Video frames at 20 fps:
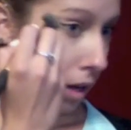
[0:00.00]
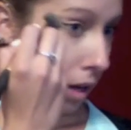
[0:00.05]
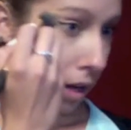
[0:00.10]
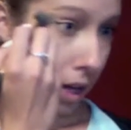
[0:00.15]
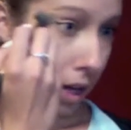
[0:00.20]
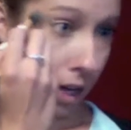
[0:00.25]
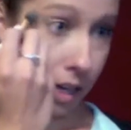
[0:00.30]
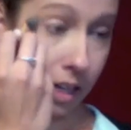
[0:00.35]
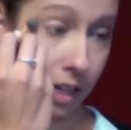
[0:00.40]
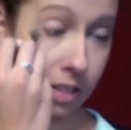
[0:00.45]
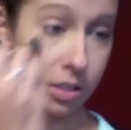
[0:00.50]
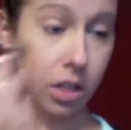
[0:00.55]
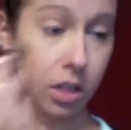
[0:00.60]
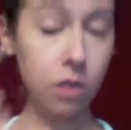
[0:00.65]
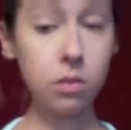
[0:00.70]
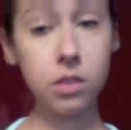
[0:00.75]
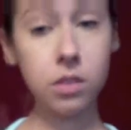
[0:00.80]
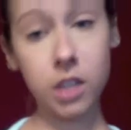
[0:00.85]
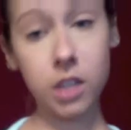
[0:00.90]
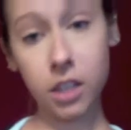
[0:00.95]
And I
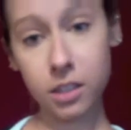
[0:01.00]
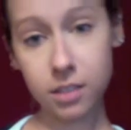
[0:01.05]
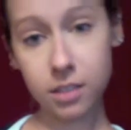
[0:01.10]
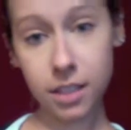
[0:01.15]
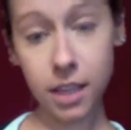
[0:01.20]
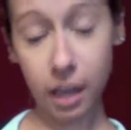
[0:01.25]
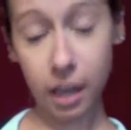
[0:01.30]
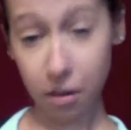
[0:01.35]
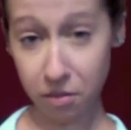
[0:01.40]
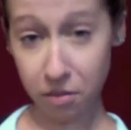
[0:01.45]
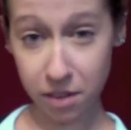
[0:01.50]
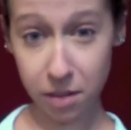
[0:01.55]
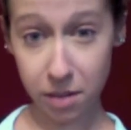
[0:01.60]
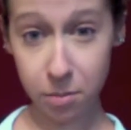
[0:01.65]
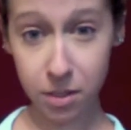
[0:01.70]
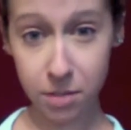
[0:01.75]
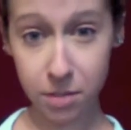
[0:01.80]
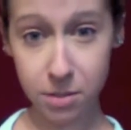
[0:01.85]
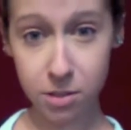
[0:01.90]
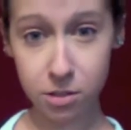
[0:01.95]
don't currently have any
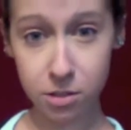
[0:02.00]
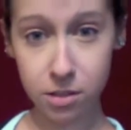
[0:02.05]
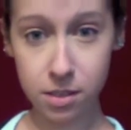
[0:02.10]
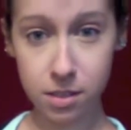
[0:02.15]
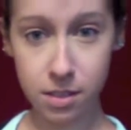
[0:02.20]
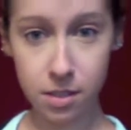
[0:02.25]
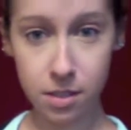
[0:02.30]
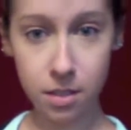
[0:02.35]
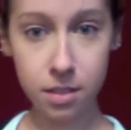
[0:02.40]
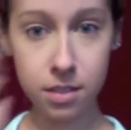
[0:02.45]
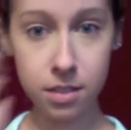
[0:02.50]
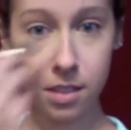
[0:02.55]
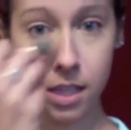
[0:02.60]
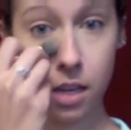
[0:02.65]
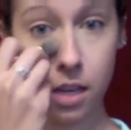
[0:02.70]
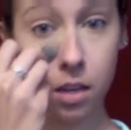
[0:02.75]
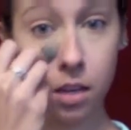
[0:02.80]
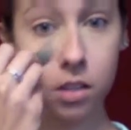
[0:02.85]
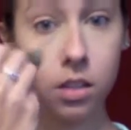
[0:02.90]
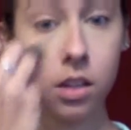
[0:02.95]
blemishes to
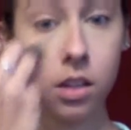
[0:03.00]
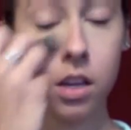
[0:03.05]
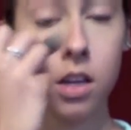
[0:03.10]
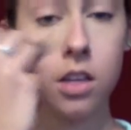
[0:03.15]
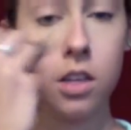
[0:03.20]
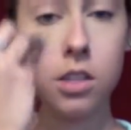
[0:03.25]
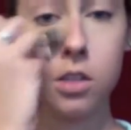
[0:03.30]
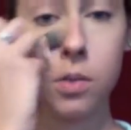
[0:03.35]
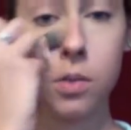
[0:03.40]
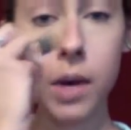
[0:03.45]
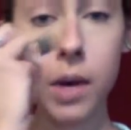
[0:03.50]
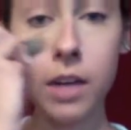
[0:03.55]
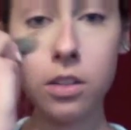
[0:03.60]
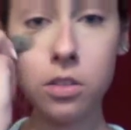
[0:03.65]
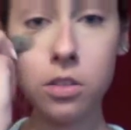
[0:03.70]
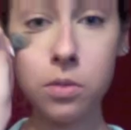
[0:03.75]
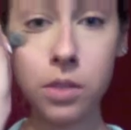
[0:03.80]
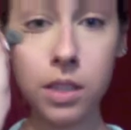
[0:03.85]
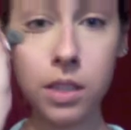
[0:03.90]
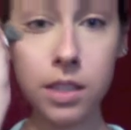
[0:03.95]
conceal, so I
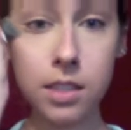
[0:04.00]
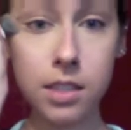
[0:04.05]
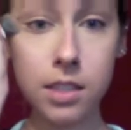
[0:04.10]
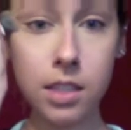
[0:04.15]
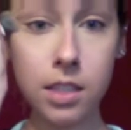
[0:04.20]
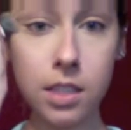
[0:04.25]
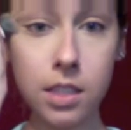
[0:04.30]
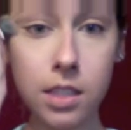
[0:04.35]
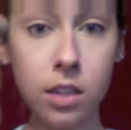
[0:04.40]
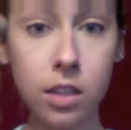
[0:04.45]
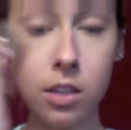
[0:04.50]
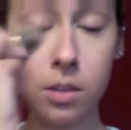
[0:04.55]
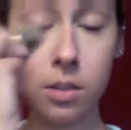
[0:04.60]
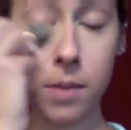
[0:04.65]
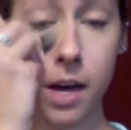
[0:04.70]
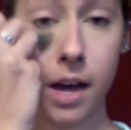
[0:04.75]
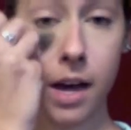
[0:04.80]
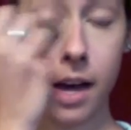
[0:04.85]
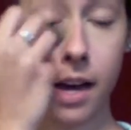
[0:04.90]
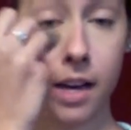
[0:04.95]
just really conceal under
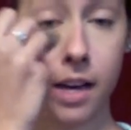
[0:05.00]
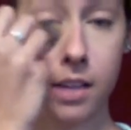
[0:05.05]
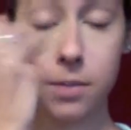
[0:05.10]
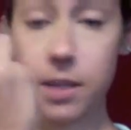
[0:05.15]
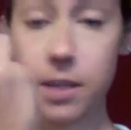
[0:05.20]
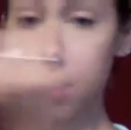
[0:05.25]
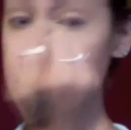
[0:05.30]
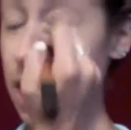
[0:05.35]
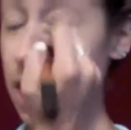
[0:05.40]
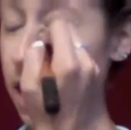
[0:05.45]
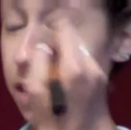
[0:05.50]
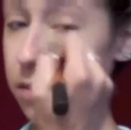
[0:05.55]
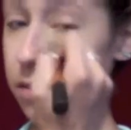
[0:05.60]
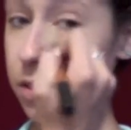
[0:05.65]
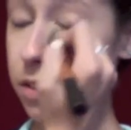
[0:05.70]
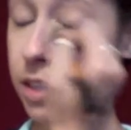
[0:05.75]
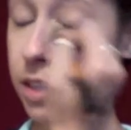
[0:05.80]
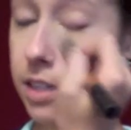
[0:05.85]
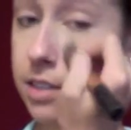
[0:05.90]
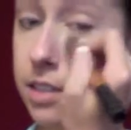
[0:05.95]
my eyes because I have
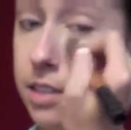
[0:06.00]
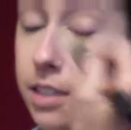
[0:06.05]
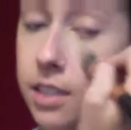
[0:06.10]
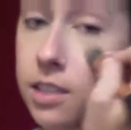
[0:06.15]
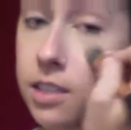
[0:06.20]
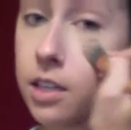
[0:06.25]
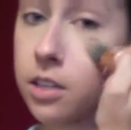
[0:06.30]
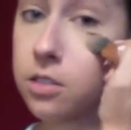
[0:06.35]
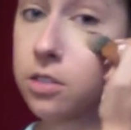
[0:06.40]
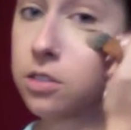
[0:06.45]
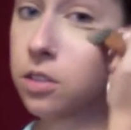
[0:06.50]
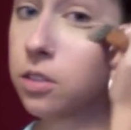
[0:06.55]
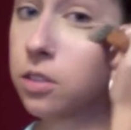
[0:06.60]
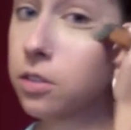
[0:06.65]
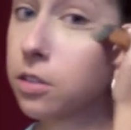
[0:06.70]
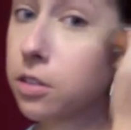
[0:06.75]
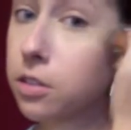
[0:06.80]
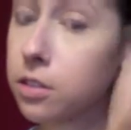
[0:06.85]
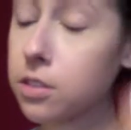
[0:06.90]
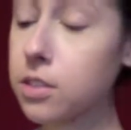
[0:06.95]
hereditary dark
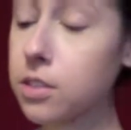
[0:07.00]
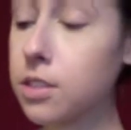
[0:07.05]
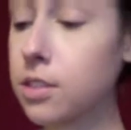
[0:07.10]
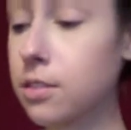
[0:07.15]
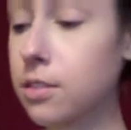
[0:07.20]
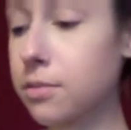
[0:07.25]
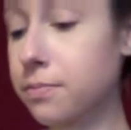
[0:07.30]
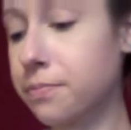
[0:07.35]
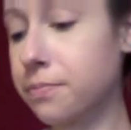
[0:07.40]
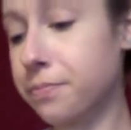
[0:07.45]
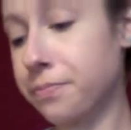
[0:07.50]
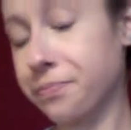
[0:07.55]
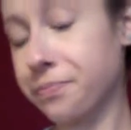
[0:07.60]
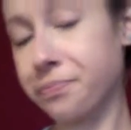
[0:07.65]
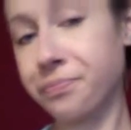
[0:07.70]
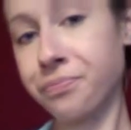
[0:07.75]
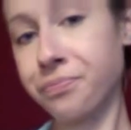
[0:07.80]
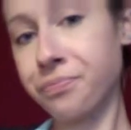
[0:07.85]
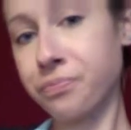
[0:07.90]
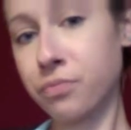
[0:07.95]
circles,
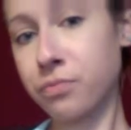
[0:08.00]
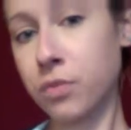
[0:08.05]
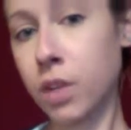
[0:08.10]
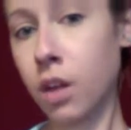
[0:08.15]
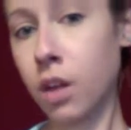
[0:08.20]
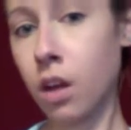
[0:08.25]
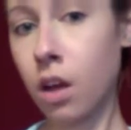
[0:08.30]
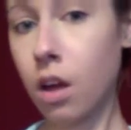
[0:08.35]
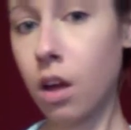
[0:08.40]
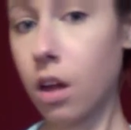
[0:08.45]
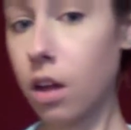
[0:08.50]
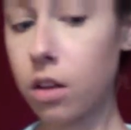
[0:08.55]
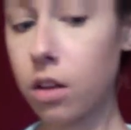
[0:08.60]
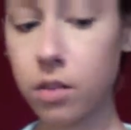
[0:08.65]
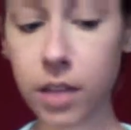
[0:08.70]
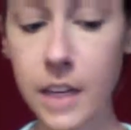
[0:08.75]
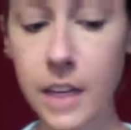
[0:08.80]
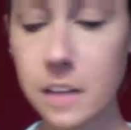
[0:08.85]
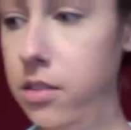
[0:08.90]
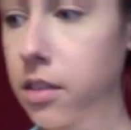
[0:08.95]
all
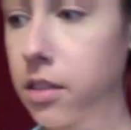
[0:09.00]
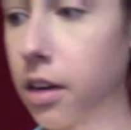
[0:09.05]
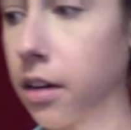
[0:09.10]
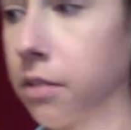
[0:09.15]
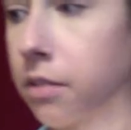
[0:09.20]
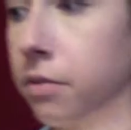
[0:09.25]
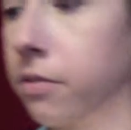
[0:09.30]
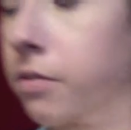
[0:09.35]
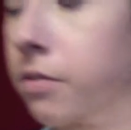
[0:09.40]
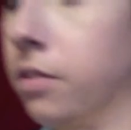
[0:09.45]
that good stuff.